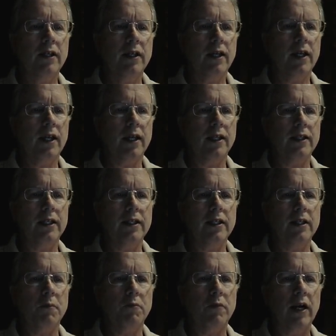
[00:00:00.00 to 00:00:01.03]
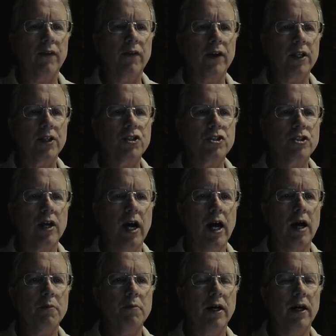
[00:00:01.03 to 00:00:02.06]
and they did a marvelous
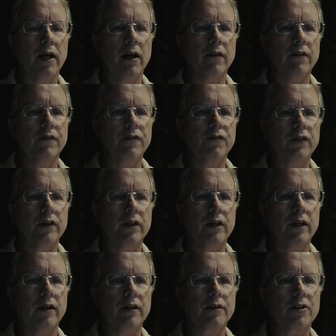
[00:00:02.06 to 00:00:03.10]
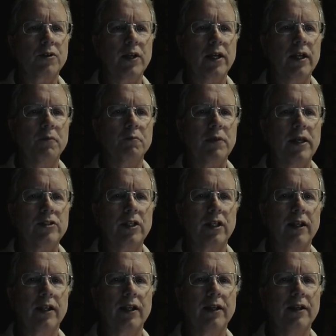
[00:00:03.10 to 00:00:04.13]
job of creating
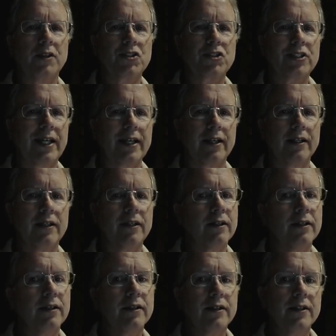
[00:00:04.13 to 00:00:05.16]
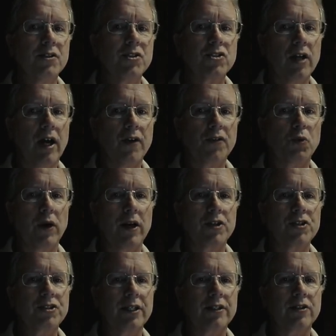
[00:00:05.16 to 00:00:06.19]
basically a second software
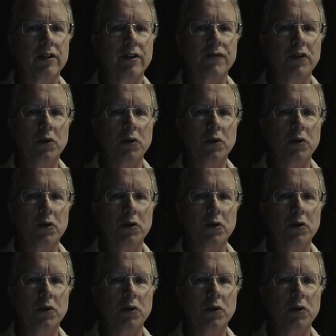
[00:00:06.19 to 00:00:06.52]
center, if you